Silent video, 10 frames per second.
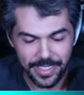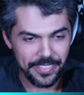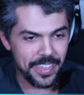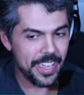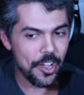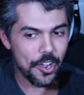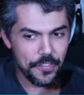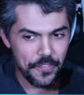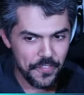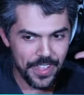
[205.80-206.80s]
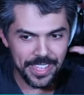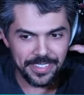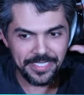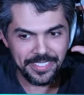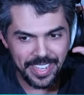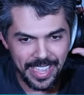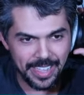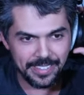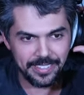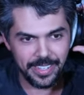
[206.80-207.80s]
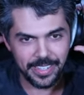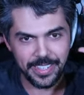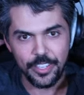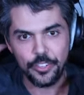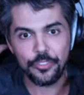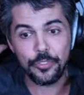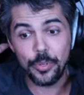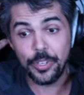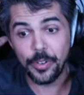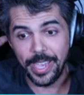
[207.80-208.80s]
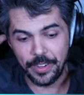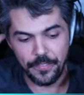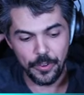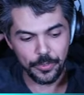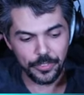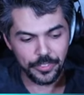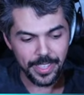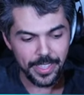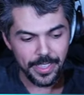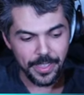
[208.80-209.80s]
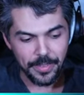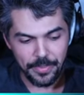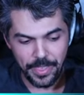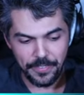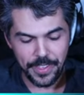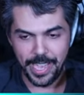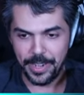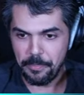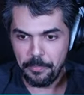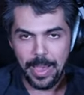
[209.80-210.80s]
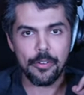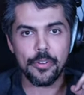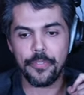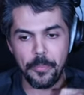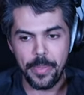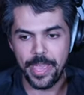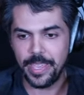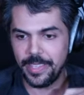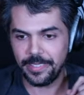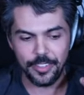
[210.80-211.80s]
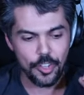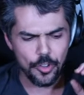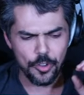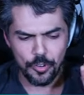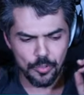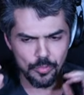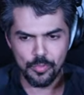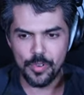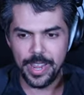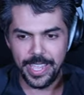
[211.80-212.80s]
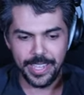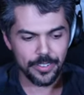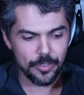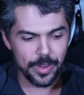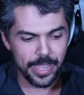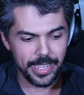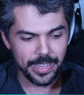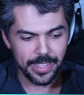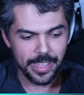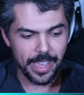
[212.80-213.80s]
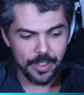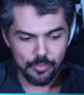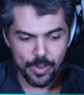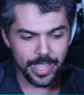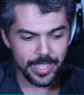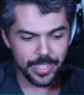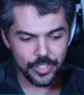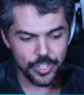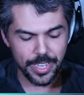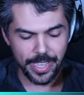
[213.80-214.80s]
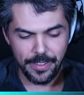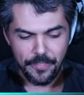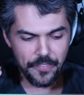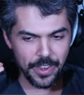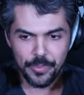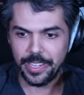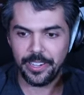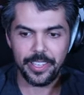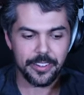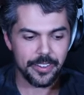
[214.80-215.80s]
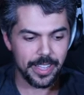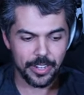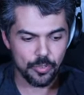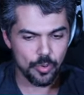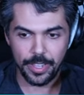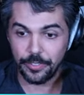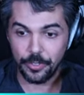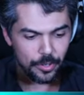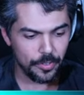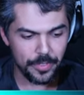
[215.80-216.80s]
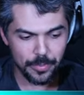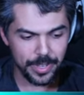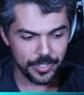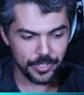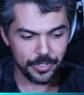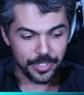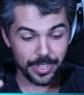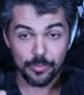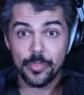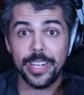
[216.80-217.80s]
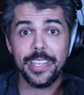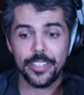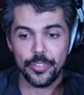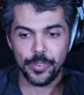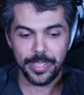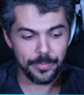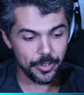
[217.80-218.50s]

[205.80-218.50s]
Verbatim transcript: They are fantastic studio headphones. They've got powerful bass, great, great uh, range, uh, very clear across all of the registers. I really enjoy them.